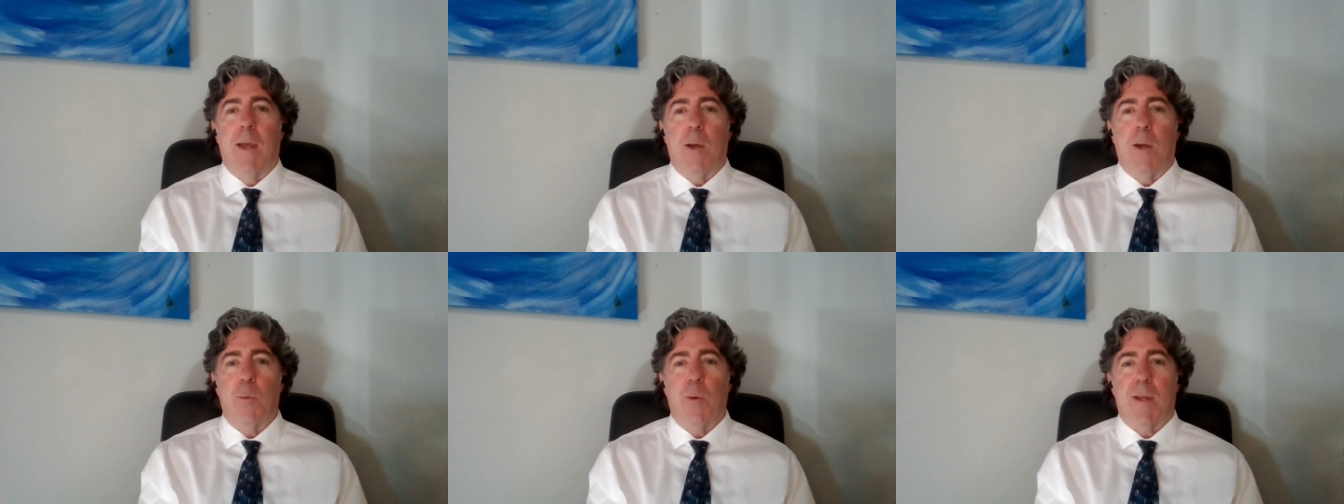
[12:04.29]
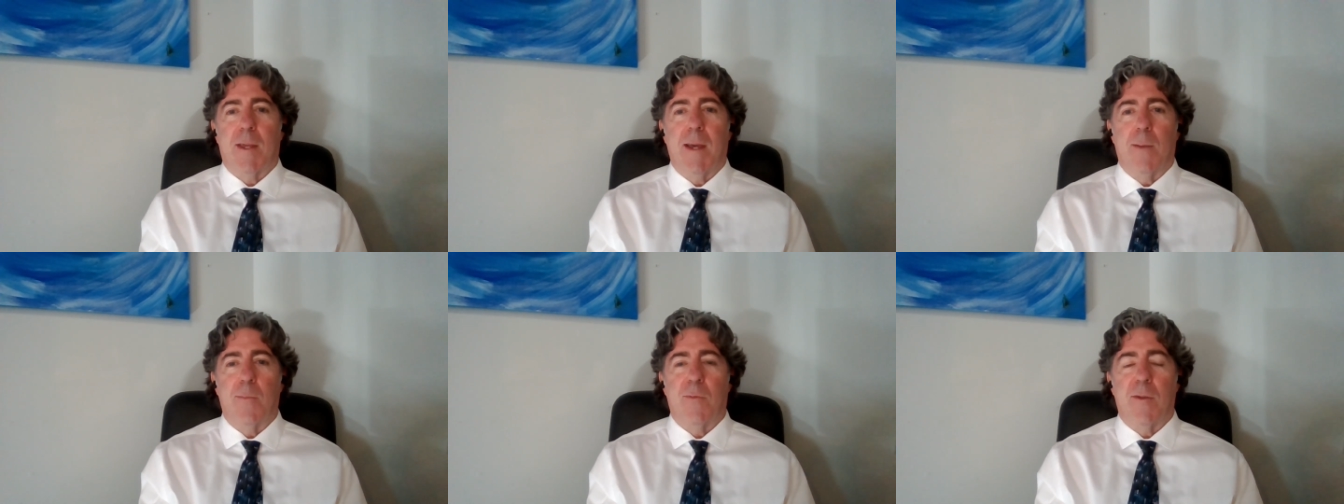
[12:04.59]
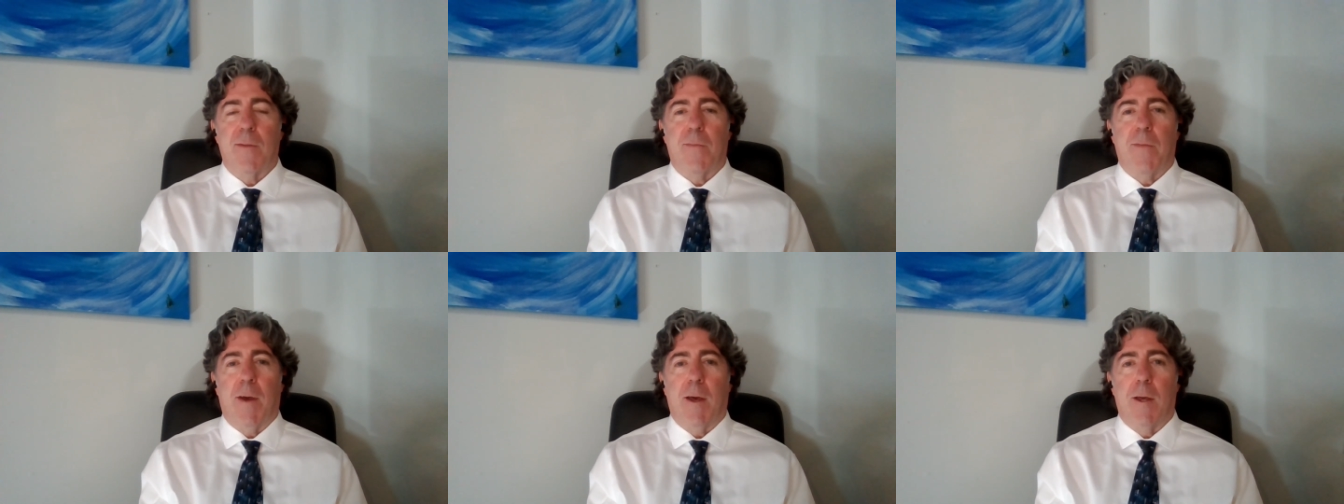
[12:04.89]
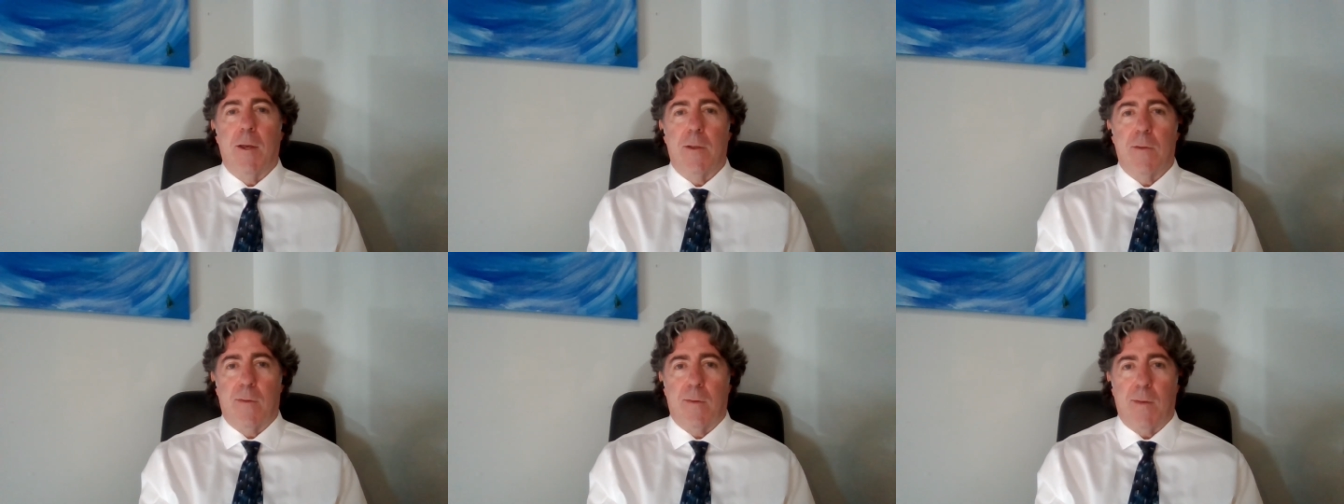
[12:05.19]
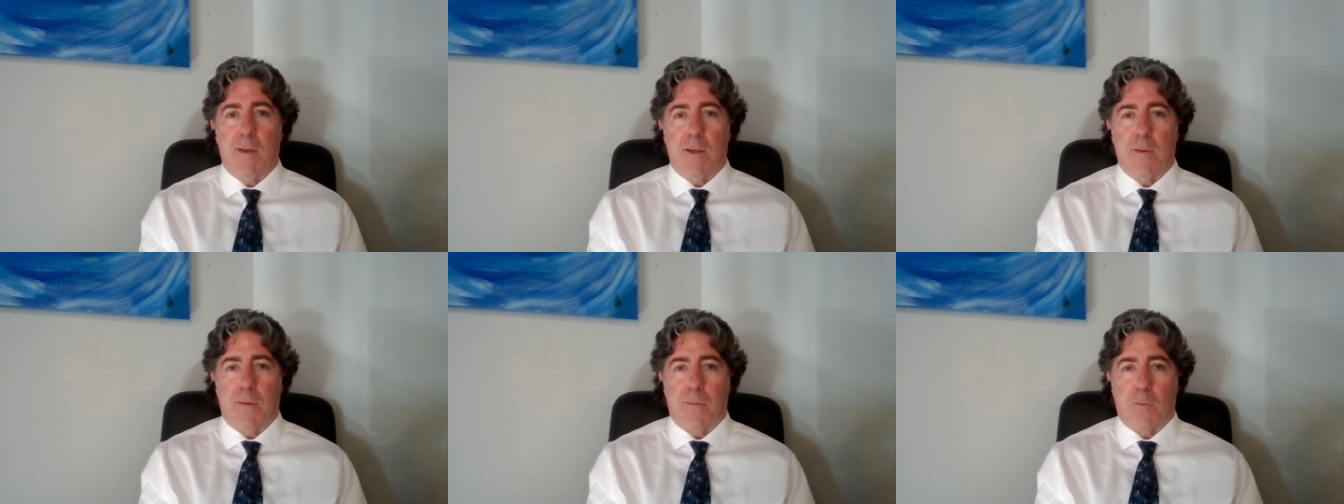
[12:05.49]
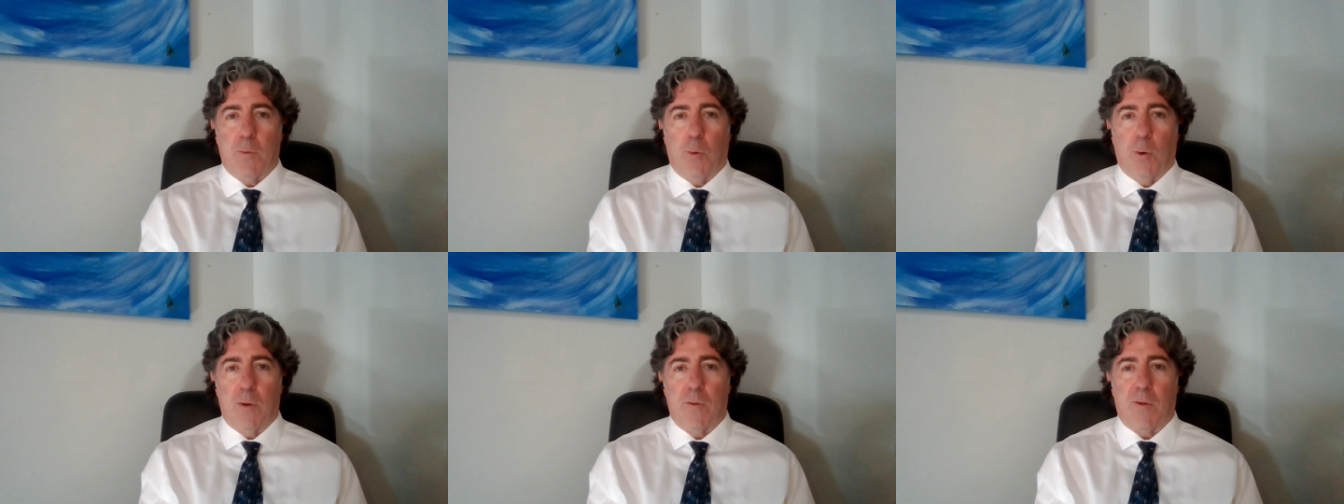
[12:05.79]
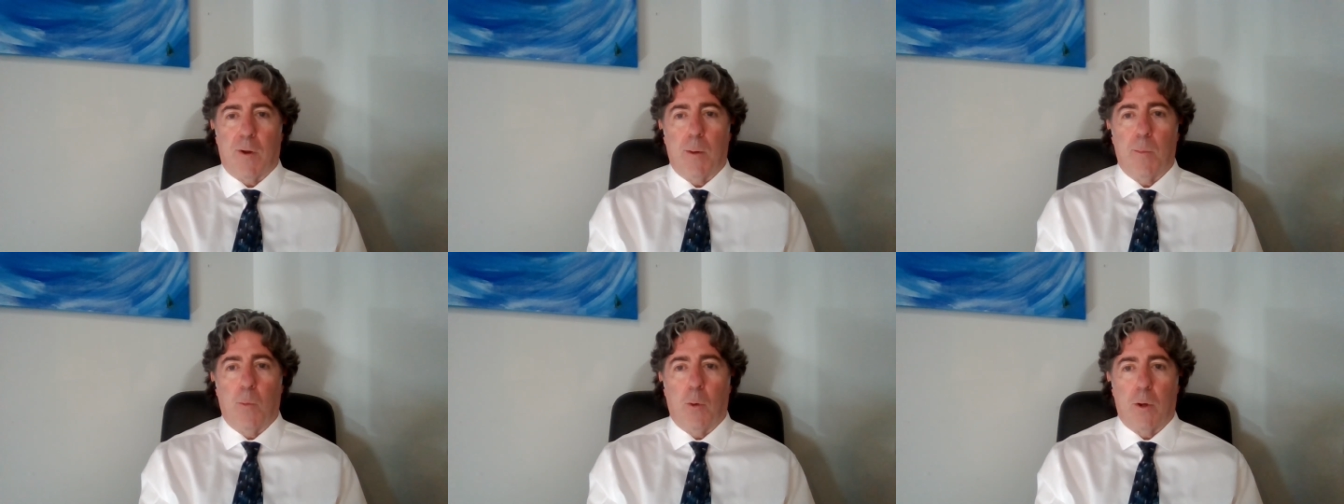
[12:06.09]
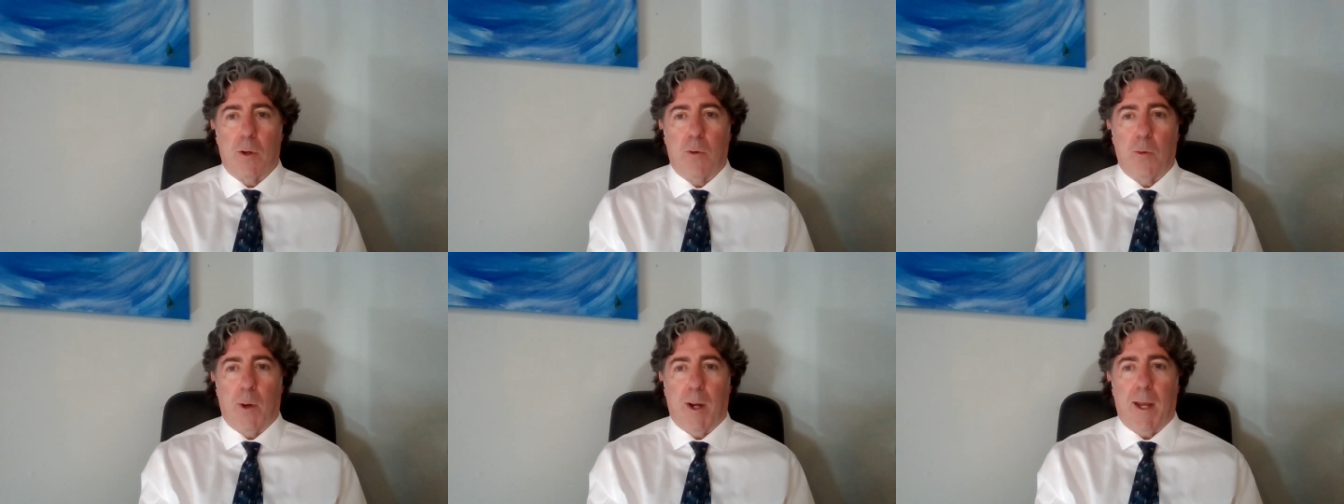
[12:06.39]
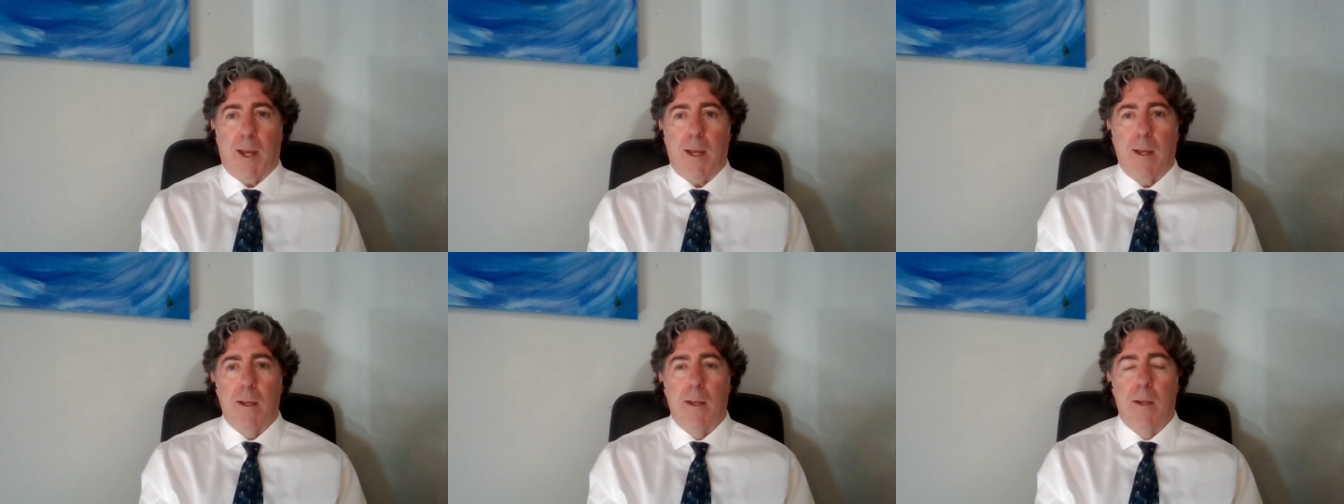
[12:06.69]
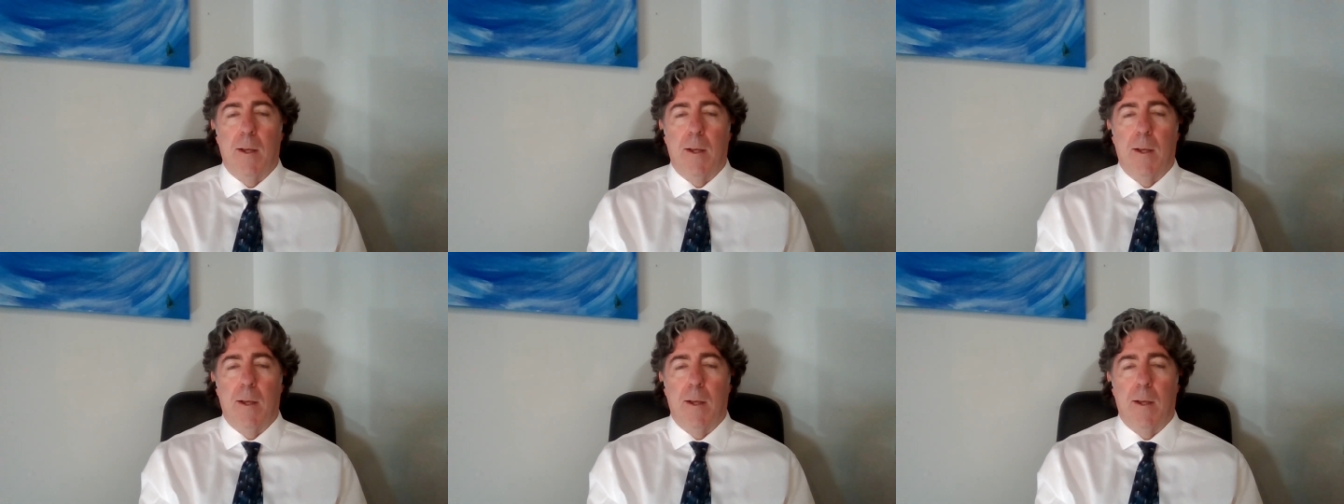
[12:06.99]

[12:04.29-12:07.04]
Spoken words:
And when it comes to felons, things, of course, are more gray.